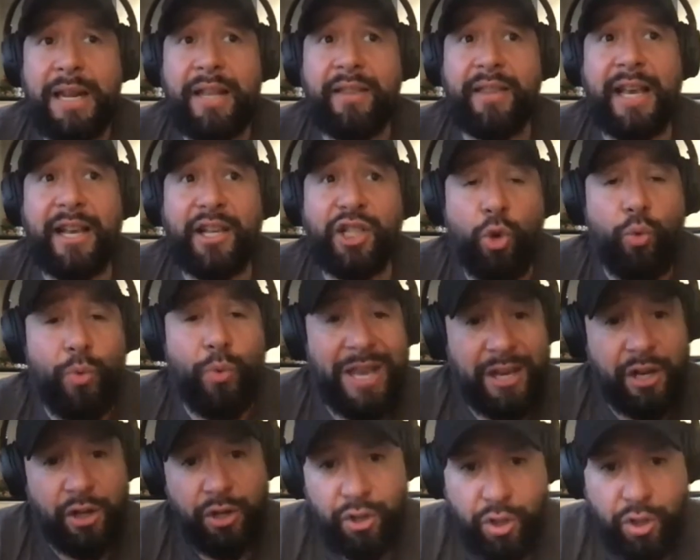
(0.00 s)
things that we
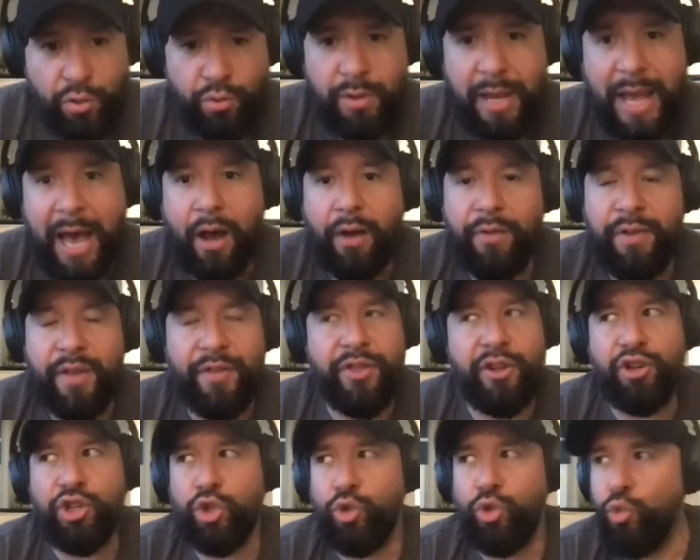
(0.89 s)
can do now that
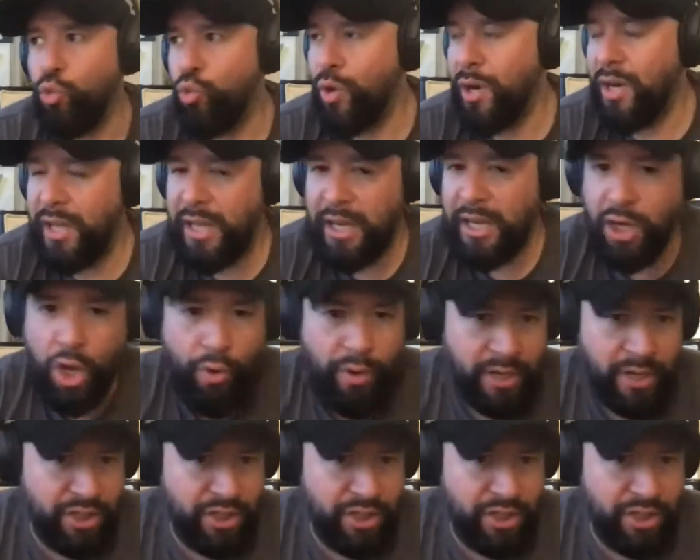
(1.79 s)
there's really no